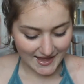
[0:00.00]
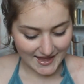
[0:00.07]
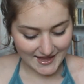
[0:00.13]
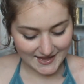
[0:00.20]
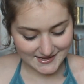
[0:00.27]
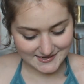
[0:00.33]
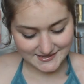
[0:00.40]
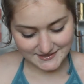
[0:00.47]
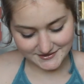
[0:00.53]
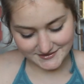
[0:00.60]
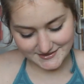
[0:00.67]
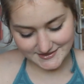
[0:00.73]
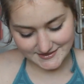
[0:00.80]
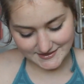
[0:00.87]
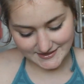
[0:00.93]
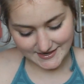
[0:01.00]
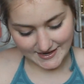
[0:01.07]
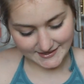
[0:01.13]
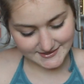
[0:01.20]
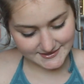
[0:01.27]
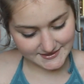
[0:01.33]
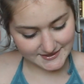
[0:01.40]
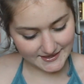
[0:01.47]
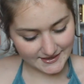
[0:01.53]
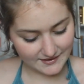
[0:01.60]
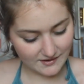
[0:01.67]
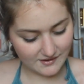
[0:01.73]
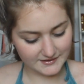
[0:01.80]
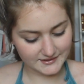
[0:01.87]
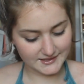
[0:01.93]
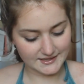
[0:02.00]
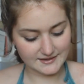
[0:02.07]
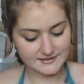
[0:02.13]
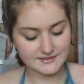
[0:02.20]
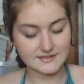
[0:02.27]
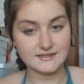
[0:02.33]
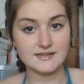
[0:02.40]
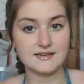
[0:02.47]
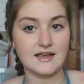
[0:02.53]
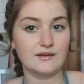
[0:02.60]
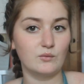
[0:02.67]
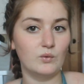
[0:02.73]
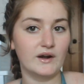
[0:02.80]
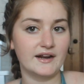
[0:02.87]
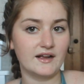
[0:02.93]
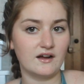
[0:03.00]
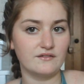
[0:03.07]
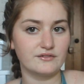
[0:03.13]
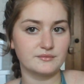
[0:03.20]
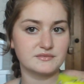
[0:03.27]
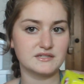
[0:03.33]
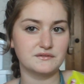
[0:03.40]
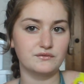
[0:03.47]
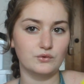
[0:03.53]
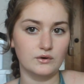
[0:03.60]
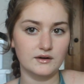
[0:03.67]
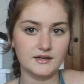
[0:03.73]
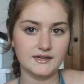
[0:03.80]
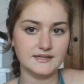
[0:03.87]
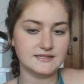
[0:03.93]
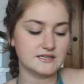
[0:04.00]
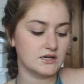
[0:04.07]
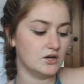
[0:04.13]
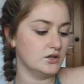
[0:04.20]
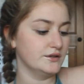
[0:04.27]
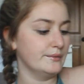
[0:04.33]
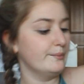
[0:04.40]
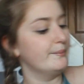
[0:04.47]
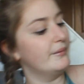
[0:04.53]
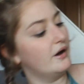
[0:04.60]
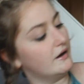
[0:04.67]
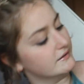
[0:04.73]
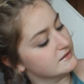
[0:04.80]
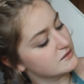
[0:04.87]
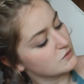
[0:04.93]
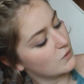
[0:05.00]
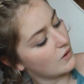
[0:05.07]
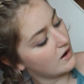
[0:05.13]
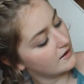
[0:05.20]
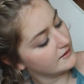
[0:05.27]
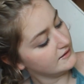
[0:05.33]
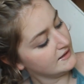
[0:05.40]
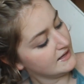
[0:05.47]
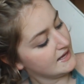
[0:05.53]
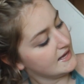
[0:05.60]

And here is the next thing that I online. This is like what I got from Sephora. It's called the Bod Squad.